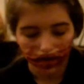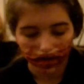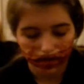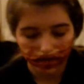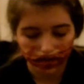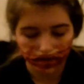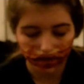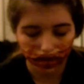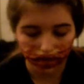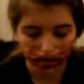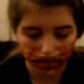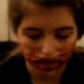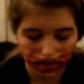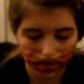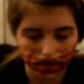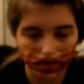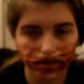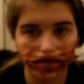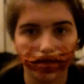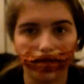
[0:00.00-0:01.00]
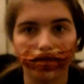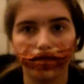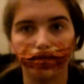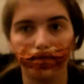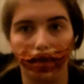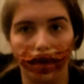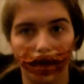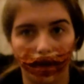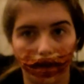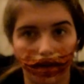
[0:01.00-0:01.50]
So once you've
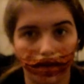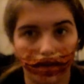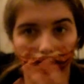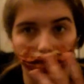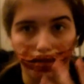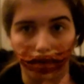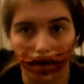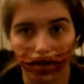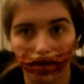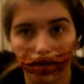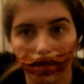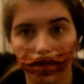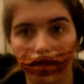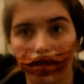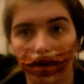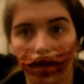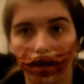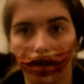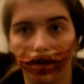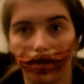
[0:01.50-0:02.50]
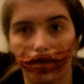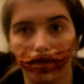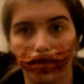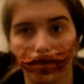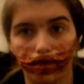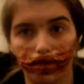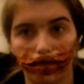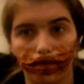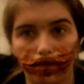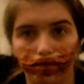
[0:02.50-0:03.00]
painted the mouth and you've
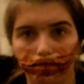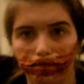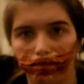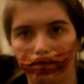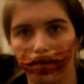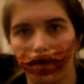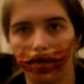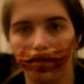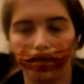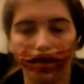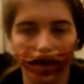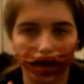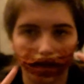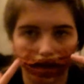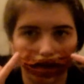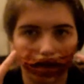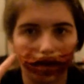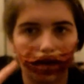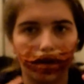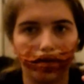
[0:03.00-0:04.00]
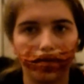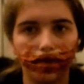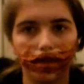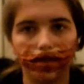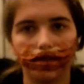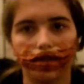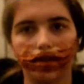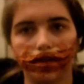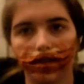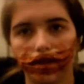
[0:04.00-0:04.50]
maybe added a couple of
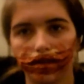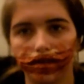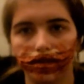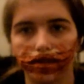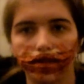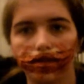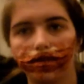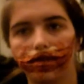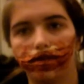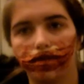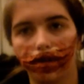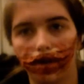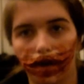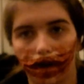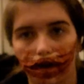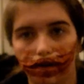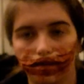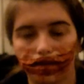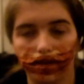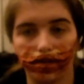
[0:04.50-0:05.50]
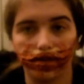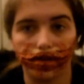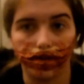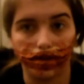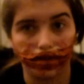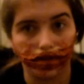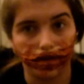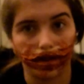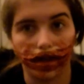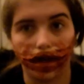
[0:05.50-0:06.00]
details in, you don't have to because
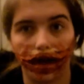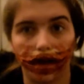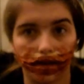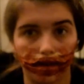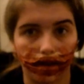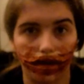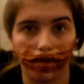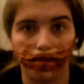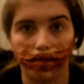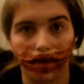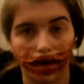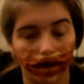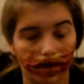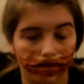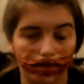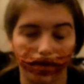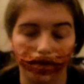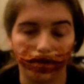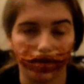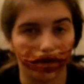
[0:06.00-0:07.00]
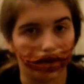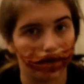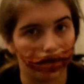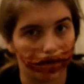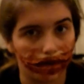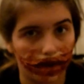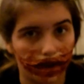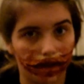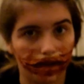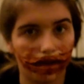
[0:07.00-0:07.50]
you can add them after doing the
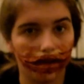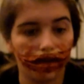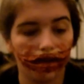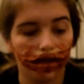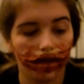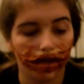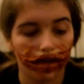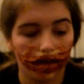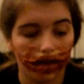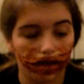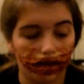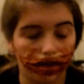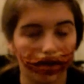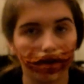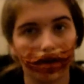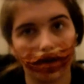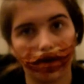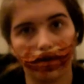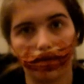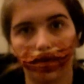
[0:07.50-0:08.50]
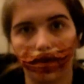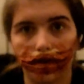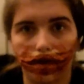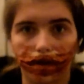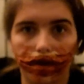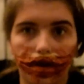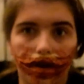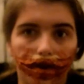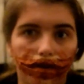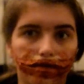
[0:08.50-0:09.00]
white. You're going to want
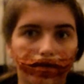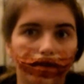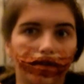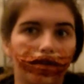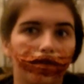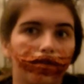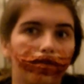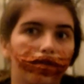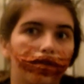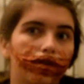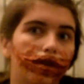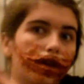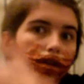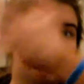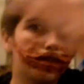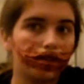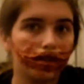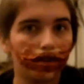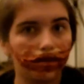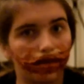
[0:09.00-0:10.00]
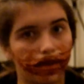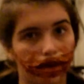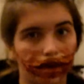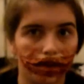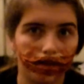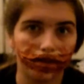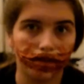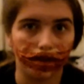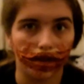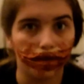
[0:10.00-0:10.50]
to cover the rest of your
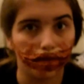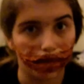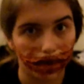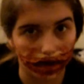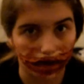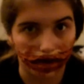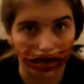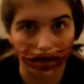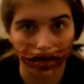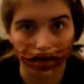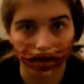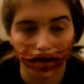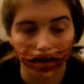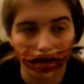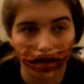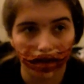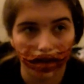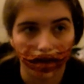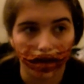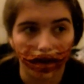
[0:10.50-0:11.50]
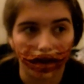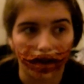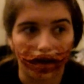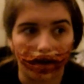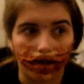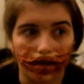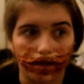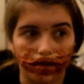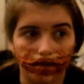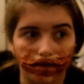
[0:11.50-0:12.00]
face in white
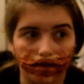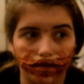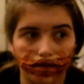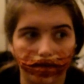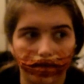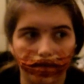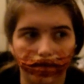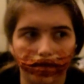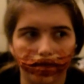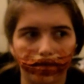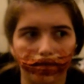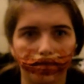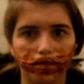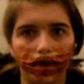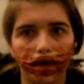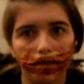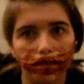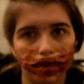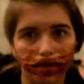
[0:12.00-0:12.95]
and maybe